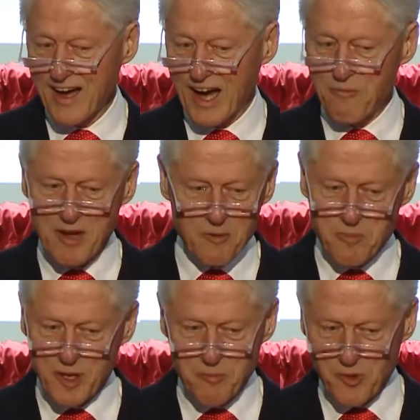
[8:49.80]
I met
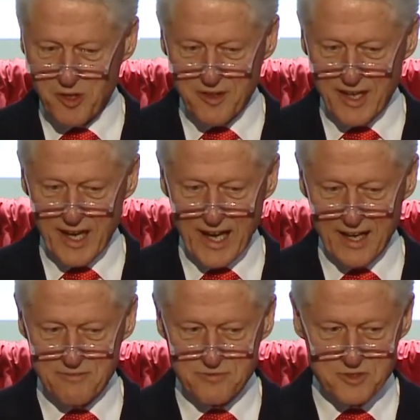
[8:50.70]
people that
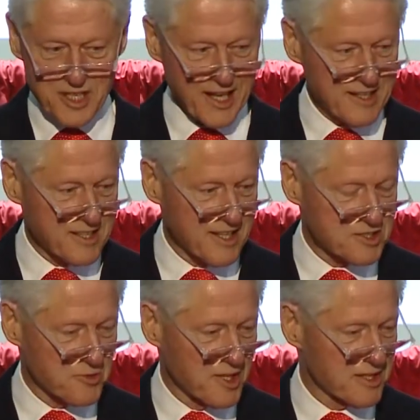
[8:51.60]
I've stayed in
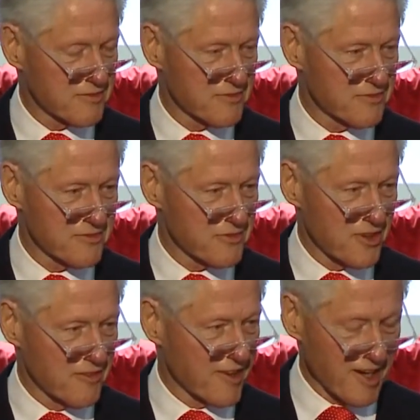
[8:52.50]
touch with for
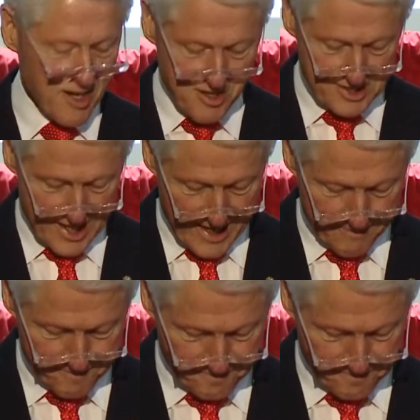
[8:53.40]
a very long time.